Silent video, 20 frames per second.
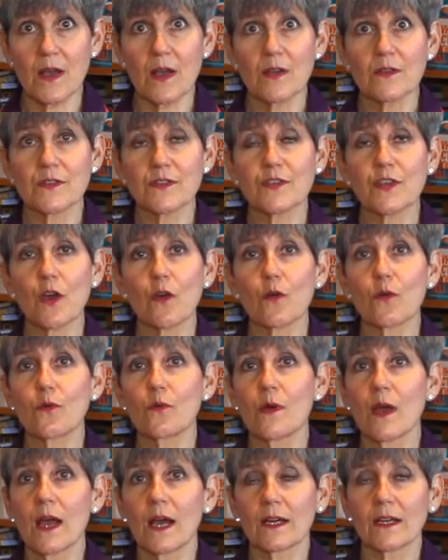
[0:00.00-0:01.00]

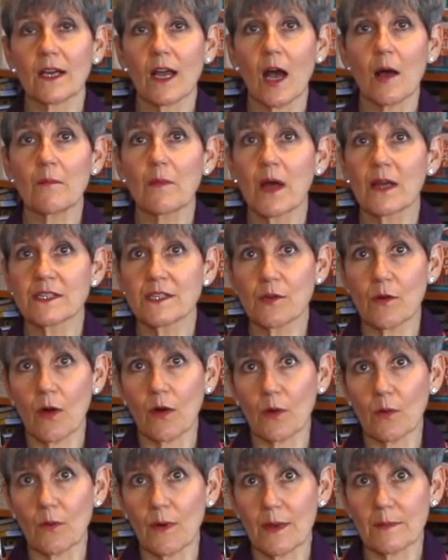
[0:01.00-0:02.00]
So come onto
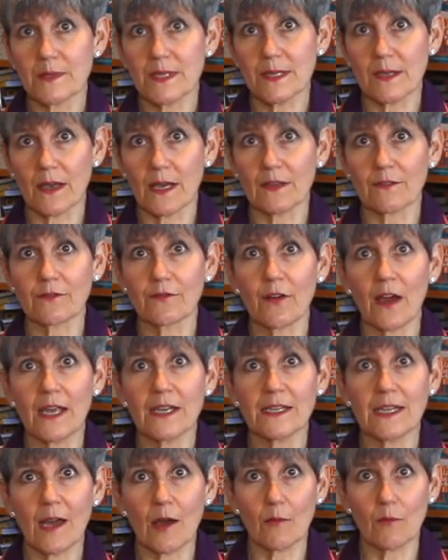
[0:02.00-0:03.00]
our website,
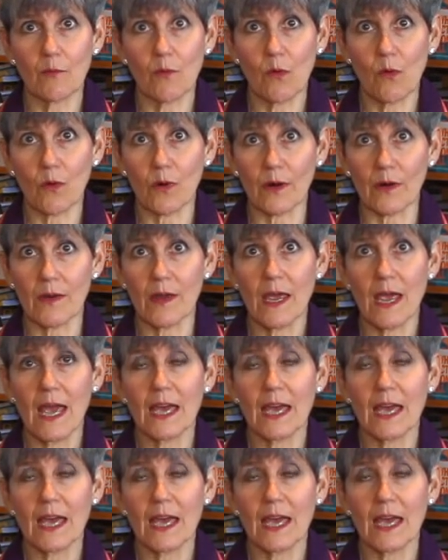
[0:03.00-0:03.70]
find out more,